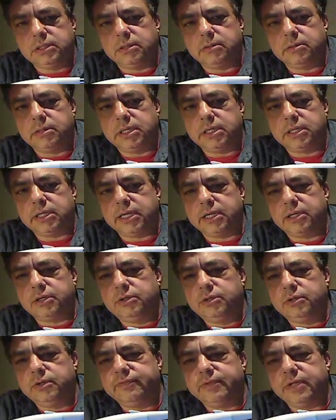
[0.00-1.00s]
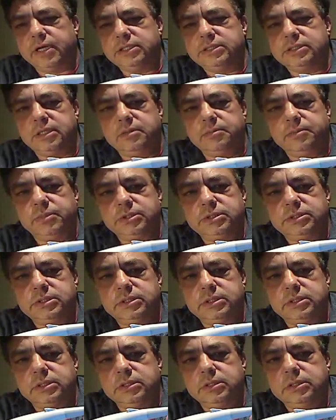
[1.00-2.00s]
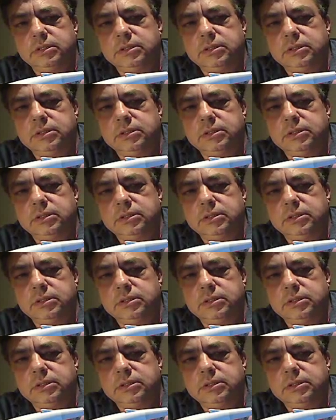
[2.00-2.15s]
I'm going to take 2 of those samples.